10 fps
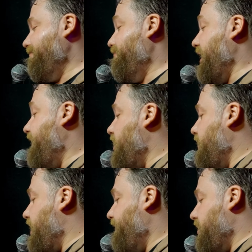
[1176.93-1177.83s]
But
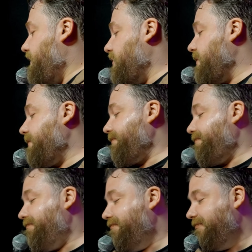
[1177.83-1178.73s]
I voted for him.
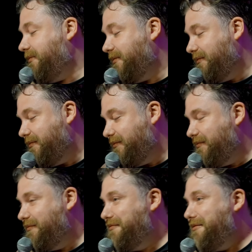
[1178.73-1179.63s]

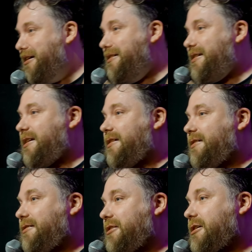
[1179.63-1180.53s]
I did,
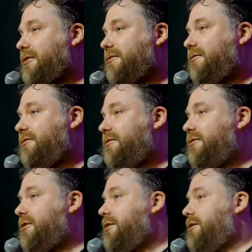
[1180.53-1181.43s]
you know?
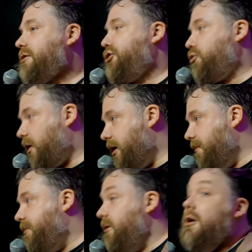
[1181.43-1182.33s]

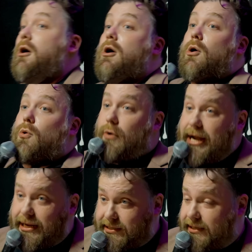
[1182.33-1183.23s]
Trump,
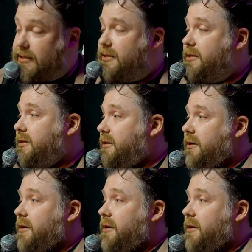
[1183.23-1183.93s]
racist.